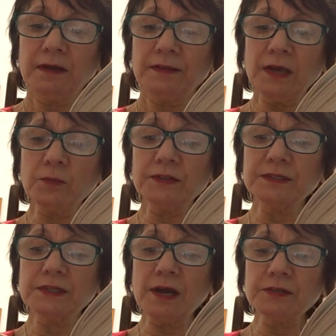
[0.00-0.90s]
Then when the
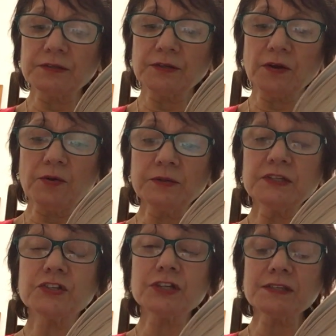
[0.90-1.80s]
doctor could
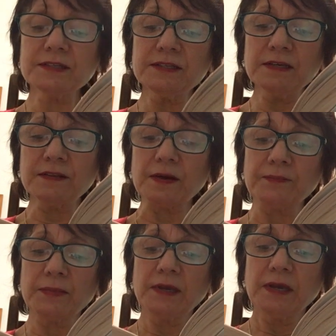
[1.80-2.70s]
only just see
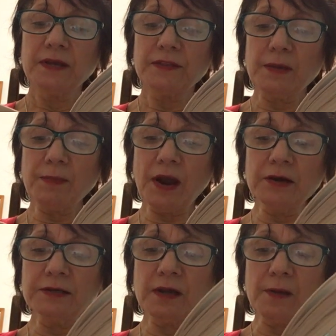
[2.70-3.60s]
them, they
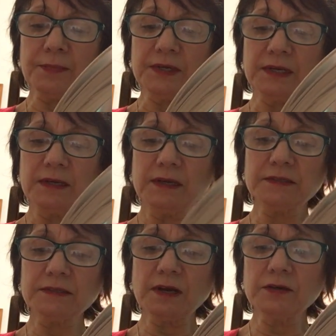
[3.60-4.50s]
parted company and
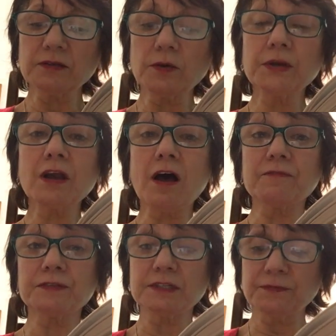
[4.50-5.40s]
started going
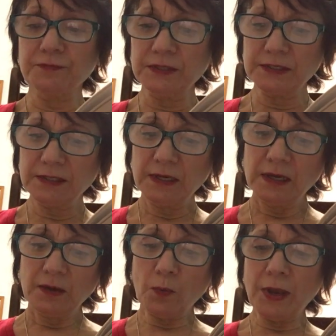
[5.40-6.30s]
off in different
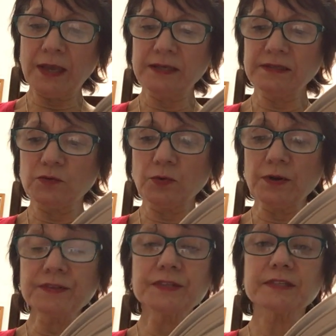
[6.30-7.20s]
ways,
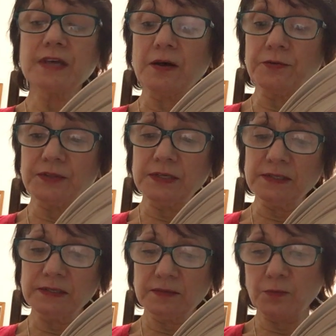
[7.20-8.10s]
north, south,
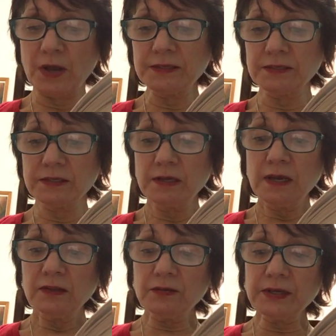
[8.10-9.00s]
east, west,
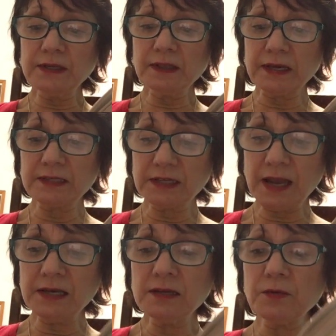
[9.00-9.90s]
looking like
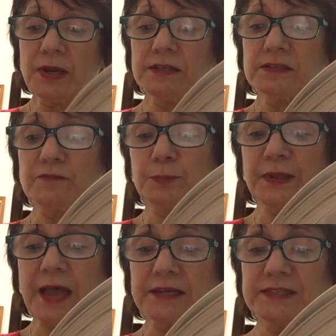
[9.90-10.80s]
tiny grains of
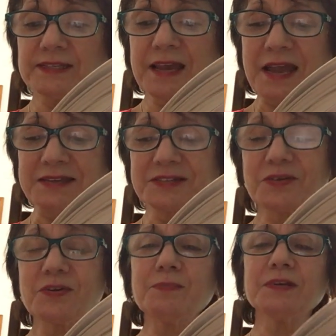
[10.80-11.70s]
black sand
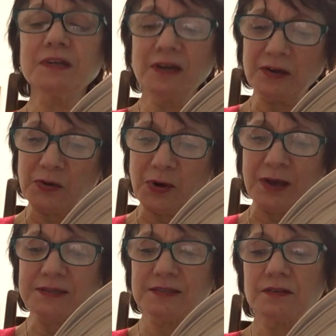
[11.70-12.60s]
creeping
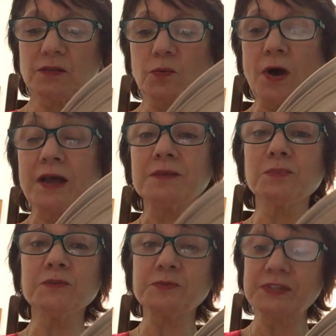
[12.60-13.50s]
across the wide
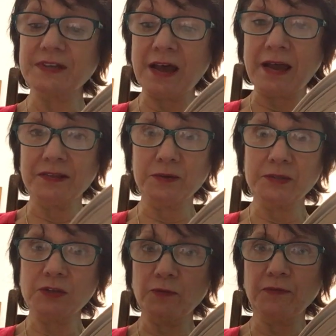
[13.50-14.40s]
blue sky. They were
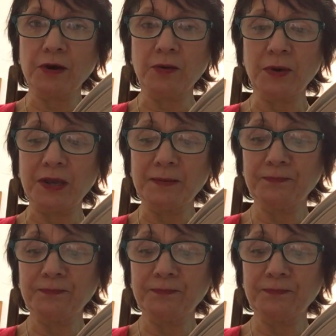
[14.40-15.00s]
so far away.